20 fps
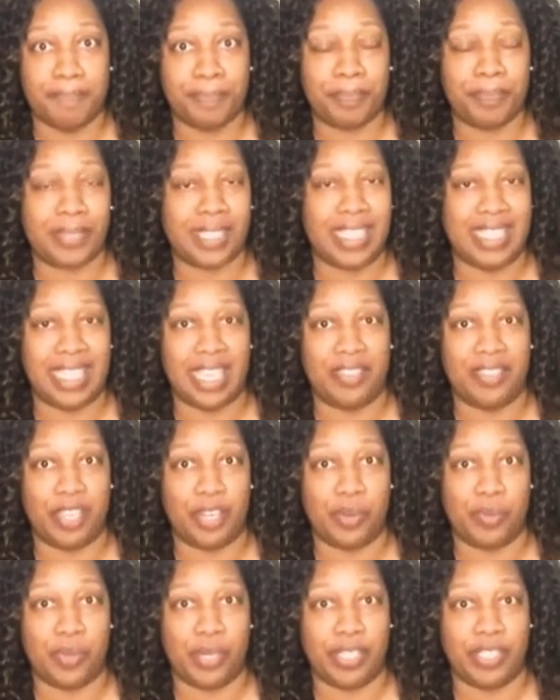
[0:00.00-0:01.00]
and that there
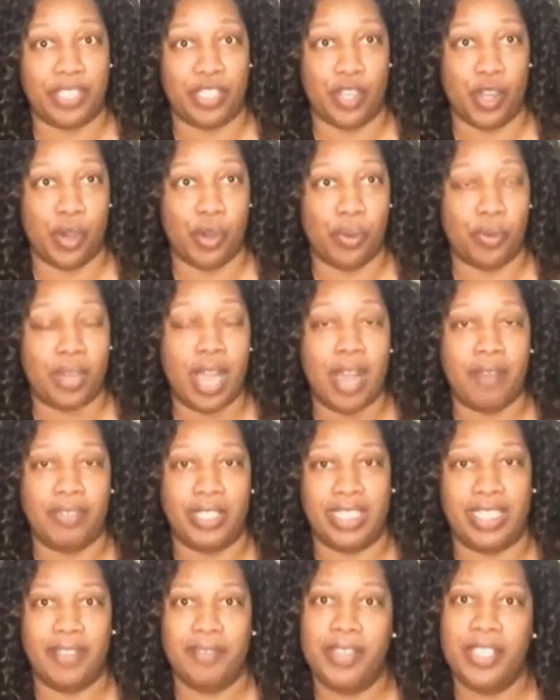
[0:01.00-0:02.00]
was no conflict
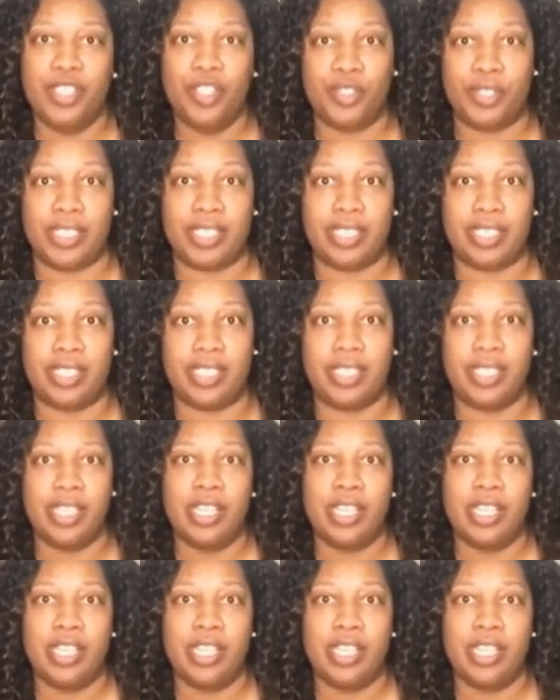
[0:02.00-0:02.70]
of interest.